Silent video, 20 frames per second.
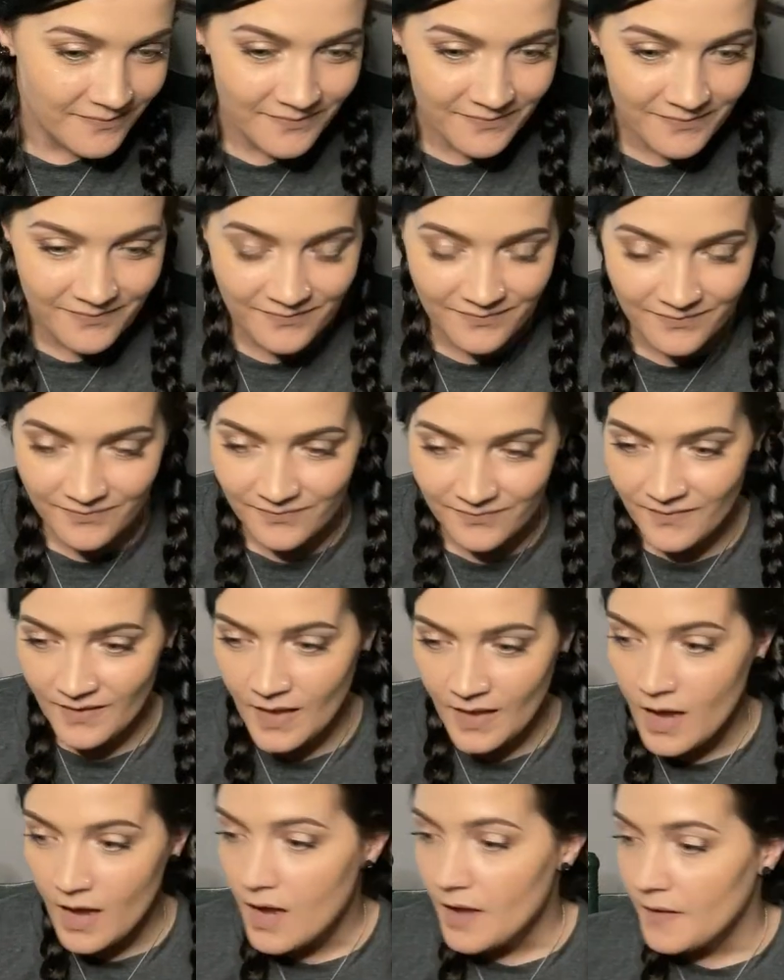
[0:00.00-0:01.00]
in.
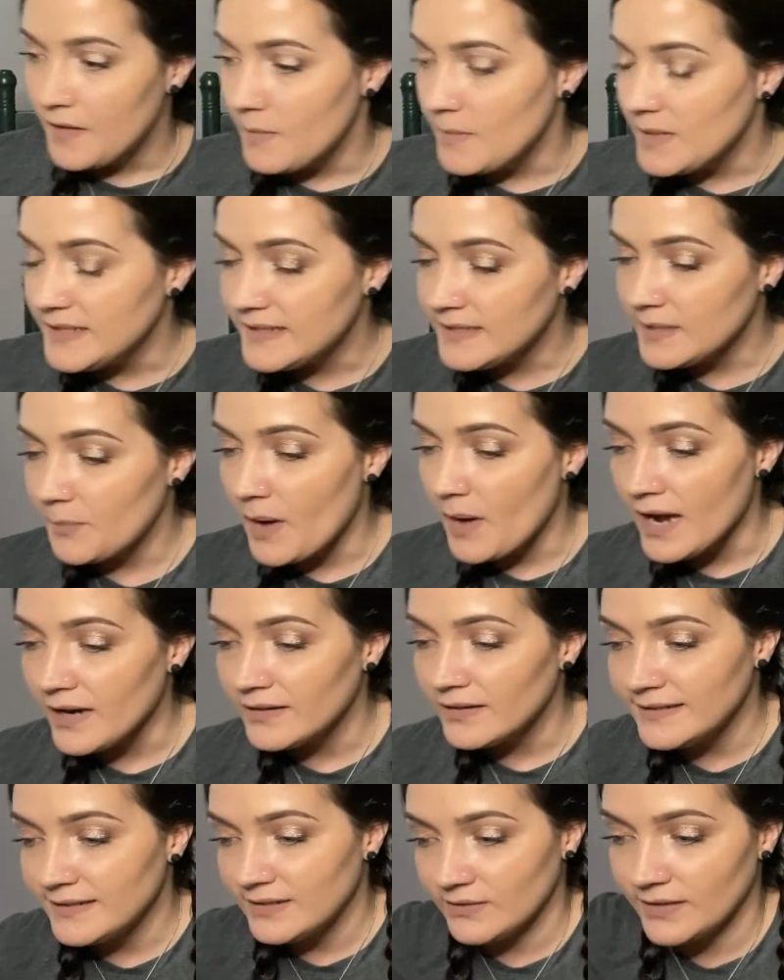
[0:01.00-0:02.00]
That means the
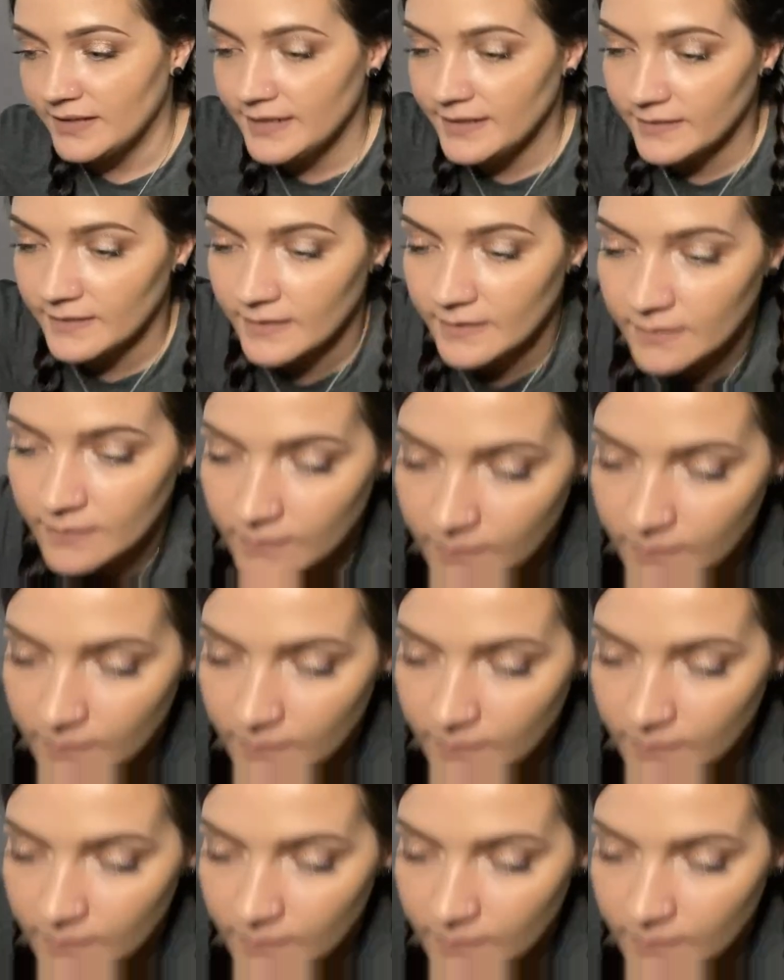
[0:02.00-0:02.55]
pirates are here.